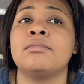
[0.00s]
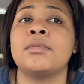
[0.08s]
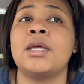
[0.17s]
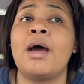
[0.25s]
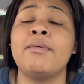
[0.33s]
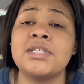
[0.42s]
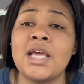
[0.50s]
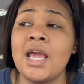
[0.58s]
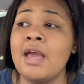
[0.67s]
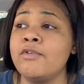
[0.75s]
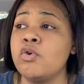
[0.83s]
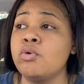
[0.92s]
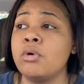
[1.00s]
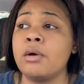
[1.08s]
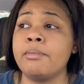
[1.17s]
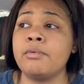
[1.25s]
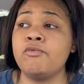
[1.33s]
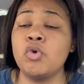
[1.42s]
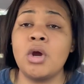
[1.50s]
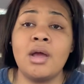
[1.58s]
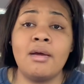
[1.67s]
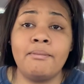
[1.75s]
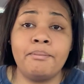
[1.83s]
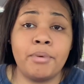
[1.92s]
and I would say if you are
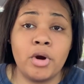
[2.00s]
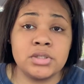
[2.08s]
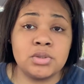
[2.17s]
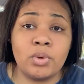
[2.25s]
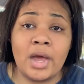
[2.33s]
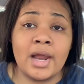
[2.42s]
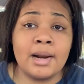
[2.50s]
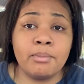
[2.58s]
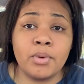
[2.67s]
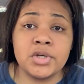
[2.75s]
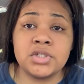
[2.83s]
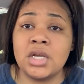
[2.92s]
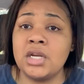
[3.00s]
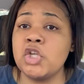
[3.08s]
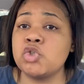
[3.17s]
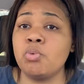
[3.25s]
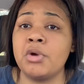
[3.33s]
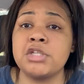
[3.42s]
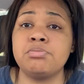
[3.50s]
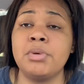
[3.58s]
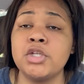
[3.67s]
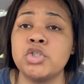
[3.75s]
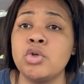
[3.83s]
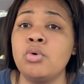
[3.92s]
a person who had an abortion and needs someone to
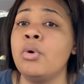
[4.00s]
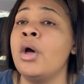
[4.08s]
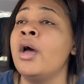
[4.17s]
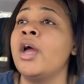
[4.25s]
speak to